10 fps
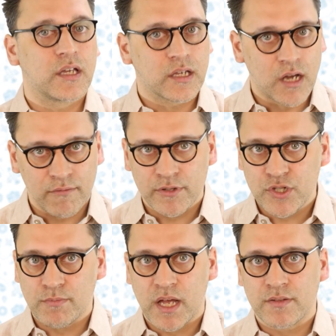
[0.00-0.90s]
coverage
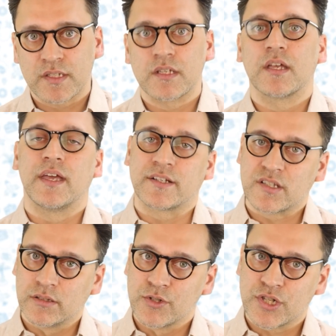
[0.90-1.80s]
amounts,
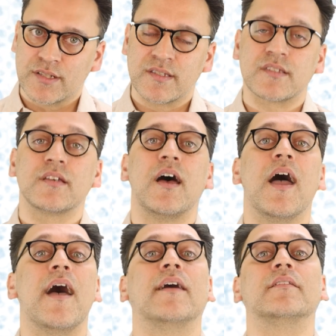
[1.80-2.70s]
exclusions,
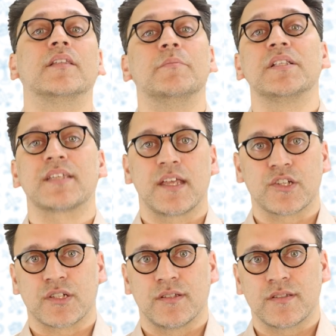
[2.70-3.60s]
and
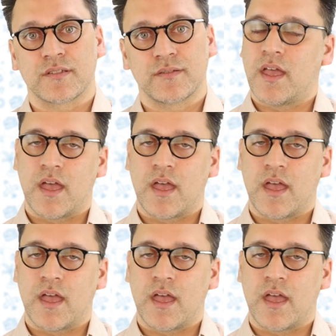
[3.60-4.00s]
limitations.